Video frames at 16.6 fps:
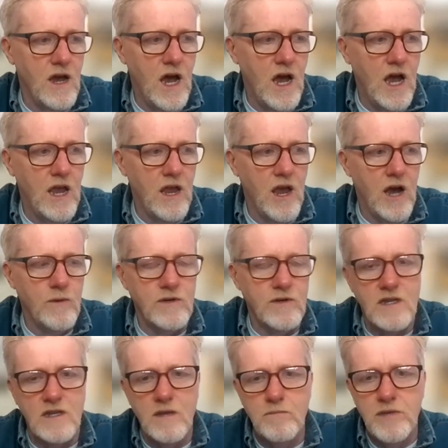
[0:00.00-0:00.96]
I, I
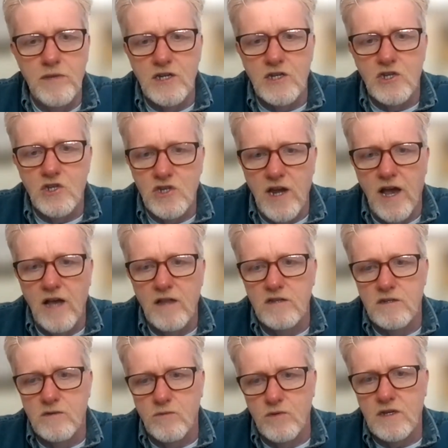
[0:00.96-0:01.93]
would say the biggest
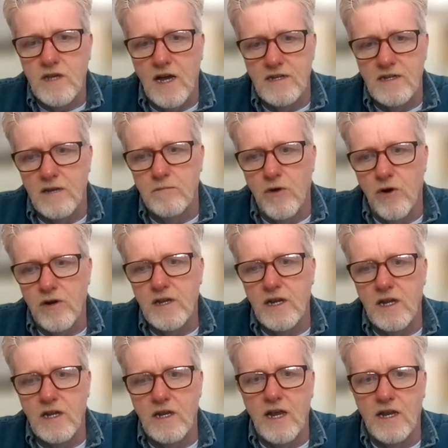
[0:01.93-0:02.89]
challenge with content
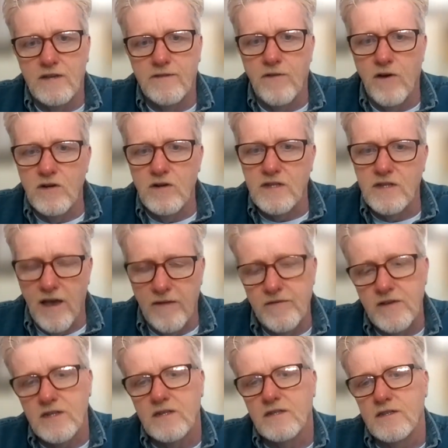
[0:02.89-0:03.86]
marketing as far as
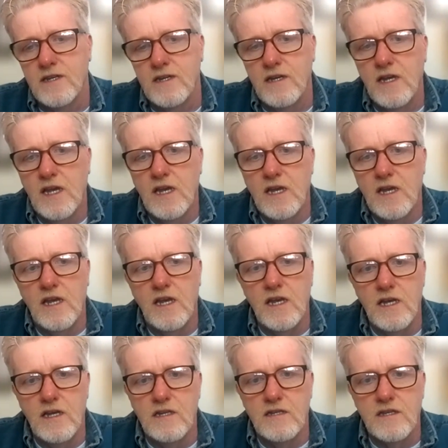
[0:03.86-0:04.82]
efficacy
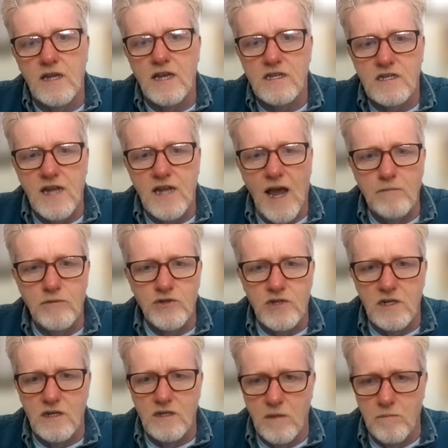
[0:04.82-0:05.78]
is
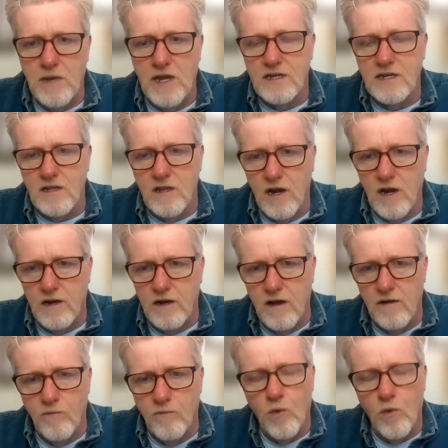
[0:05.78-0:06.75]
establishing the
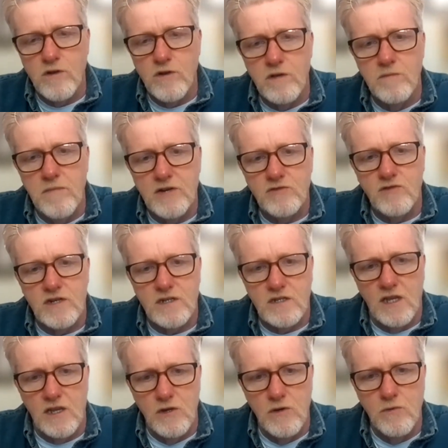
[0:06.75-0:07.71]
baseline of what are the metrics
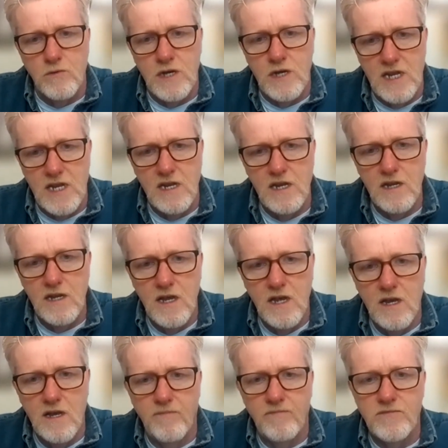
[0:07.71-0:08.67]
that you need
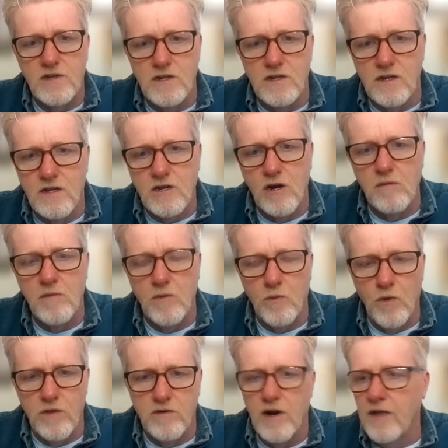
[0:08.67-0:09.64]
to determine
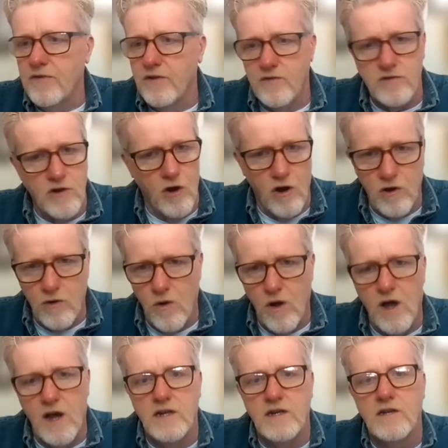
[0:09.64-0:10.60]
whether or not there's an
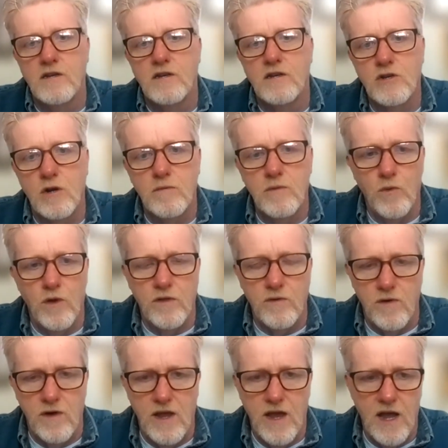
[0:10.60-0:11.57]
ROI, to determine
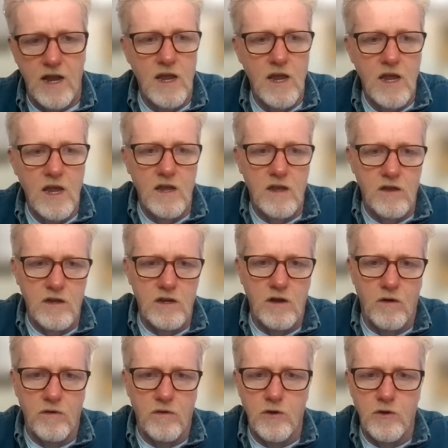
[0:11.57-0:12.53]
whether or not you
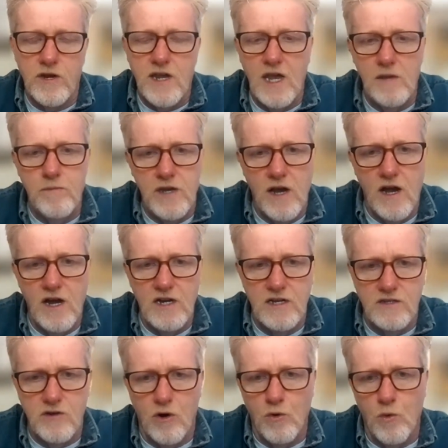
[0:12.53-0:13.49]
know your
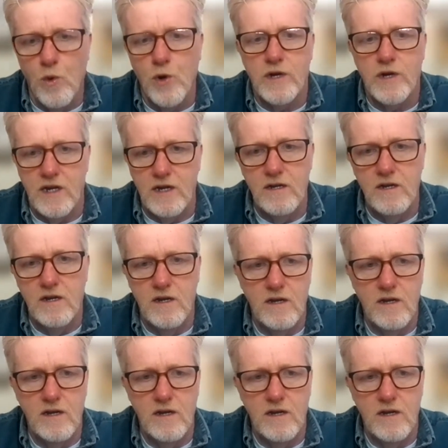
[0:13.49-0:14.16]
KPIs are working.